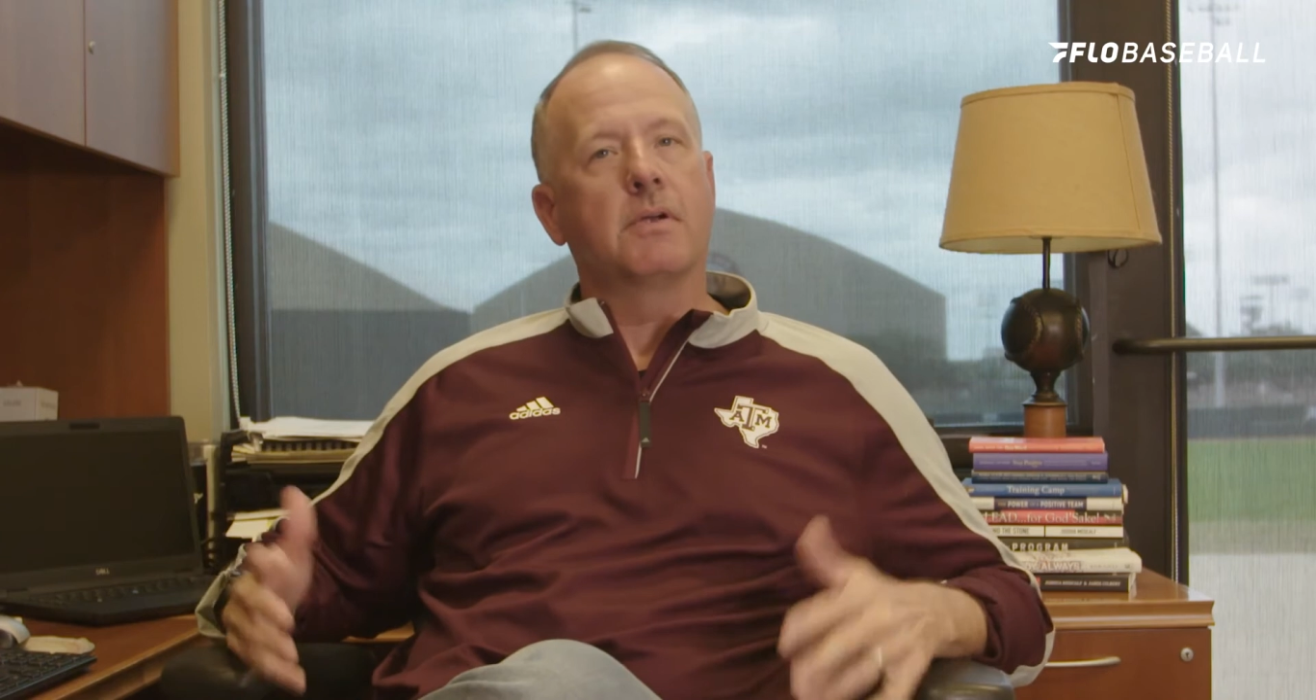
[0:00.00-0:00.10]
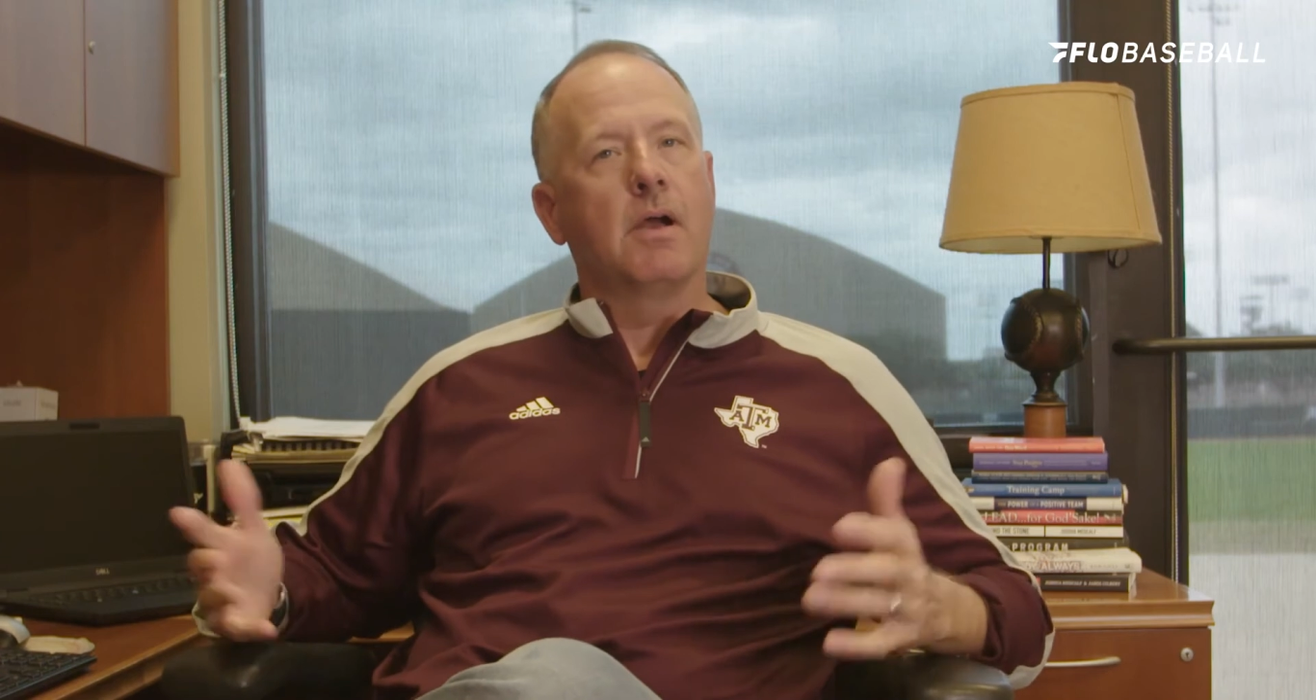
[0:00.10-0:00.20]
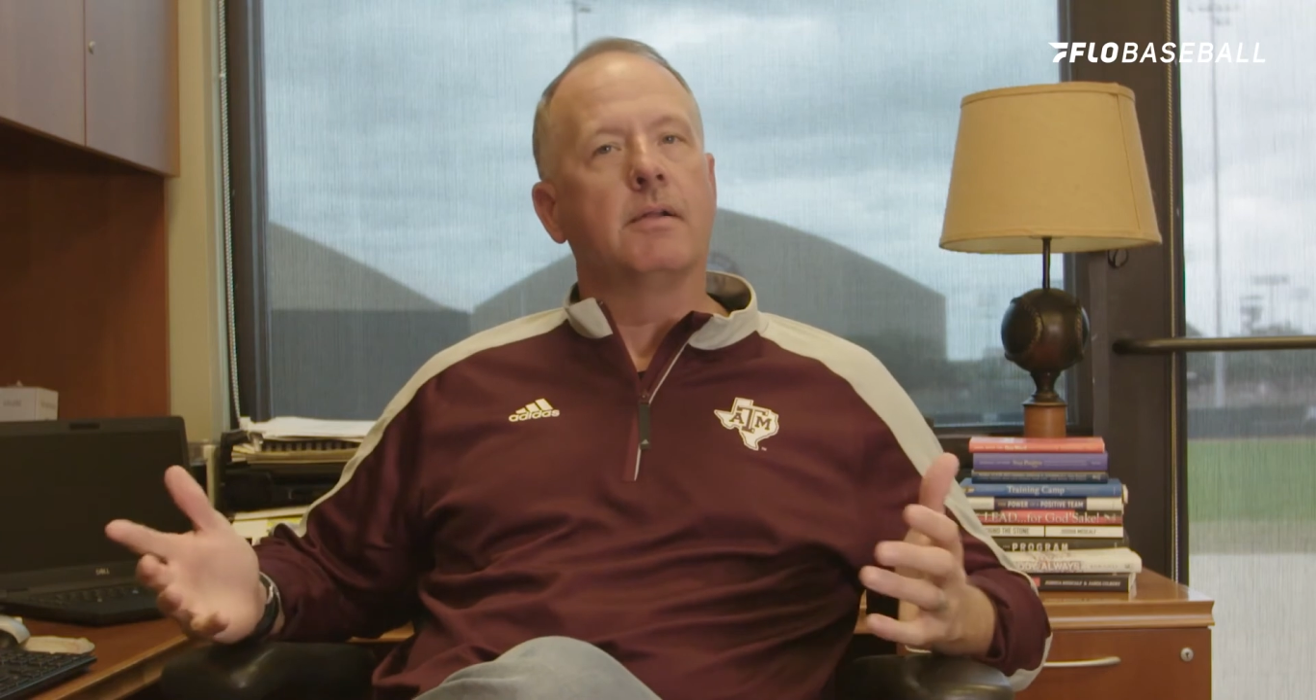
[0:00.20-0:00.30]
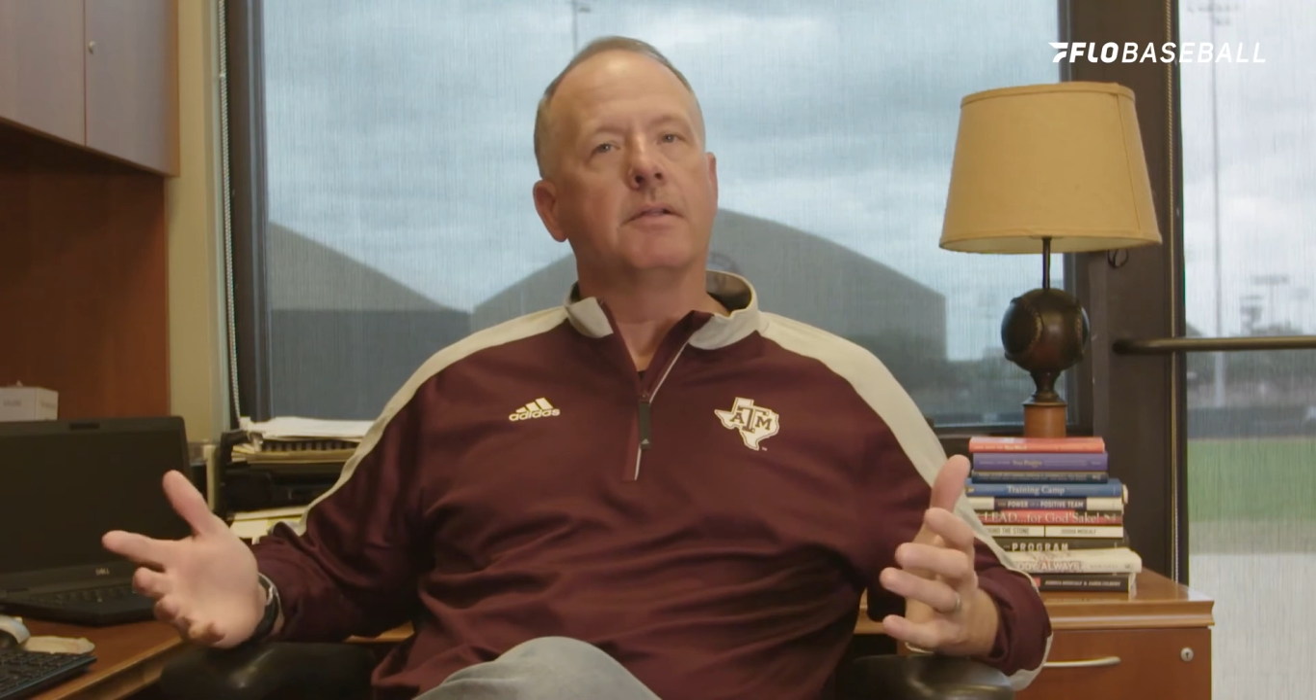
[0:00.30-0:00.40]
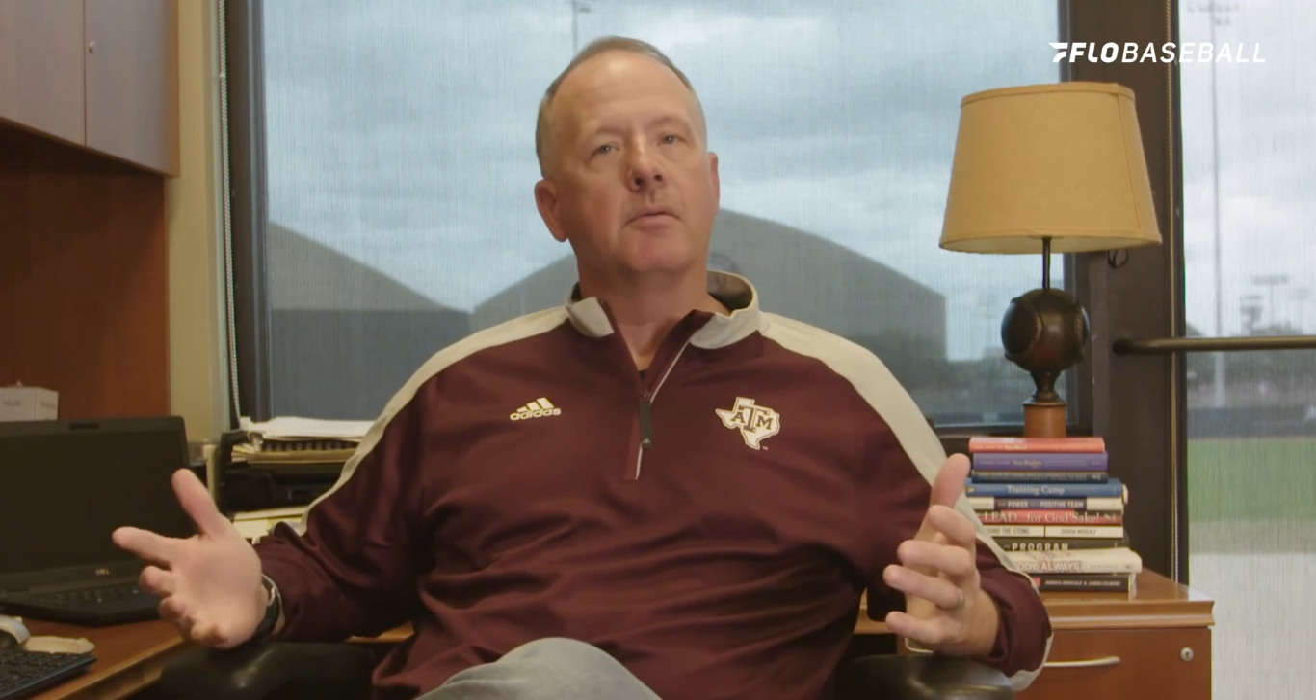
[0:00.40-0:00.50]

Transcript: or gone to